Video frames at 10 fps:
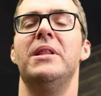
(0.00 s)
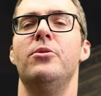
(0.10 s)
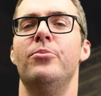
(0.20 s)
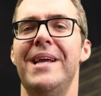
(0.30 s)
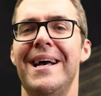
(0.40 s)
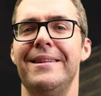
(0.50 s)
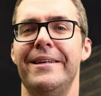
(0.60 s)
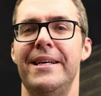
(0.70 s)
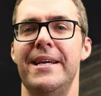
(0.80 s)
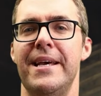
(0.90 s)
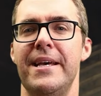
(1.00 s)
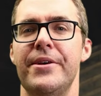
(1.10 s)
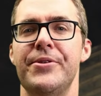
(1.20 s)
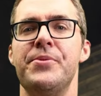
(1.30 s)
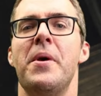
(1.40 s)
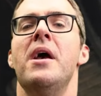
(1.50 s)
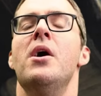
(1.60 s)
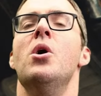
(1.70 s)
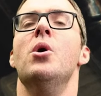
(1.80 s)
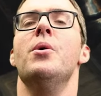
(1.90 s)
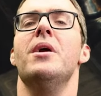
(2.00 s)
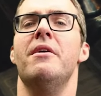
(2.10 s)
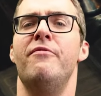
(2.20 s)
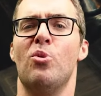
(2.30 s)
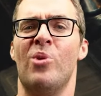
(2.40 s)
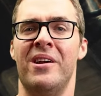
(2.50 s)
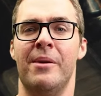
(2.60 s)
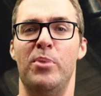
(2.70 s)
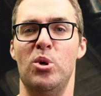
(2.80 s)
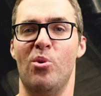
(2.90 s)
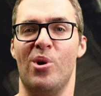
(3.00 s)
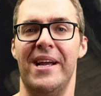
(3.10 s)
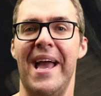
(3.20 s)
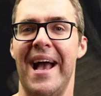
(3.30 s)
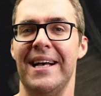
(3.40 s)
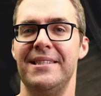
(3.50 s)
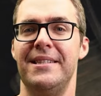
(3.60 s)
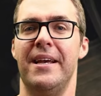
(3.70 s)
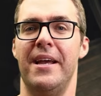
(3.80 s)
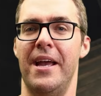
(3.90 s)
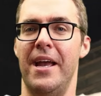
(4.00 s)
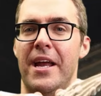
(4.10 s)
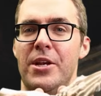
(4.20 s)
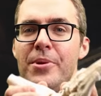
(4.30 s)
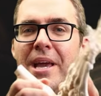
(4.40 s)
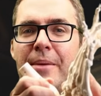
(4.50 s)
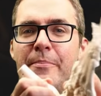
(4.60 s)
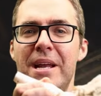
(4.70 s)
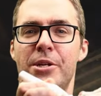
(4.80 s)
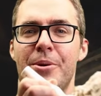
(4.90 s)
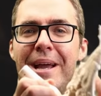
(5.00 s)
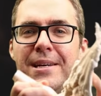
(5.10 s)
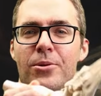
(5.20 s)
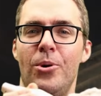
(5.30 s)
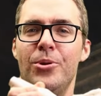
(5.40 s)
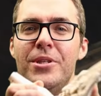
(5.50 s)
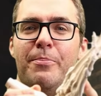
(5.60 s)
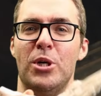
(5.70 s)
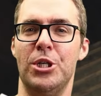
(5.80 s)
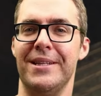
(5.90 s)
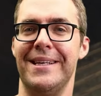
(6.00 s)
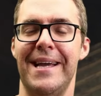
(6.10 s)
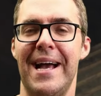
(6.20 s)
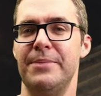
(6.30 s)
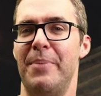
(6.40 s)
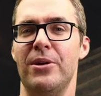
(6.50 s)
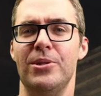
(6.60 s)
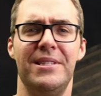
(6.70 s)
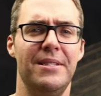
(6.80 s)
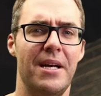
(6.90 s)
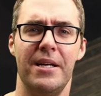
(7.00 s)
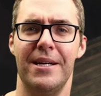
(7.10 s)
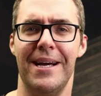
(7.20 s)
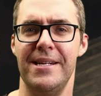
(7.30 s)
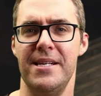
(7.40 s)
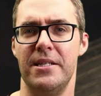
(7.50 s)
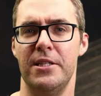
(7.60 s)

but the reality is if you're wearing a boot or a cast, and you can't bend your ankle to push on the gas pedal, it's not a good idea